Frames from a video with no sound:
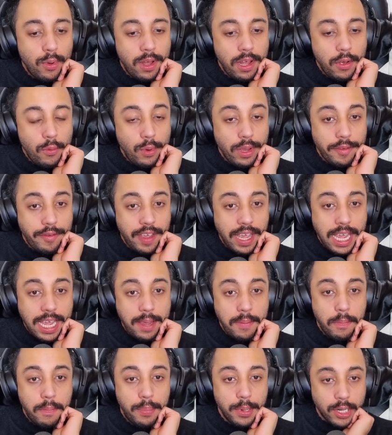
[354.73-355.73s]
with a
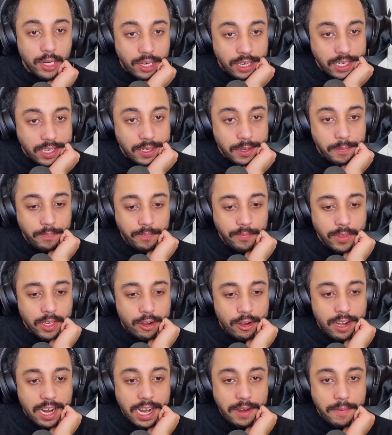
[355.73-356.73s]
bird,
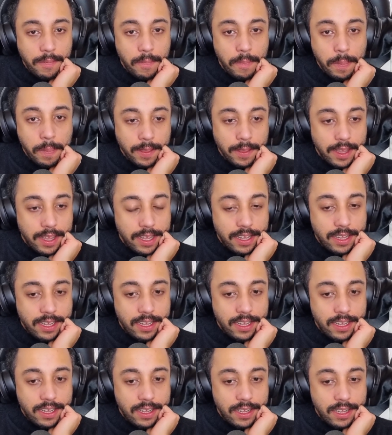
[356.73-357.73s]
alright?
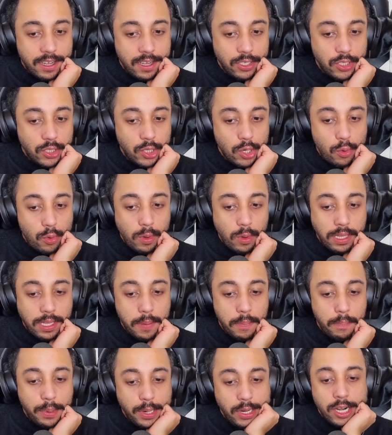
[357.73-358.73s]
So the
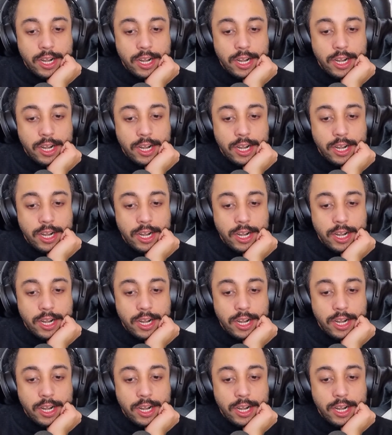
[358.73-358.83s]
bird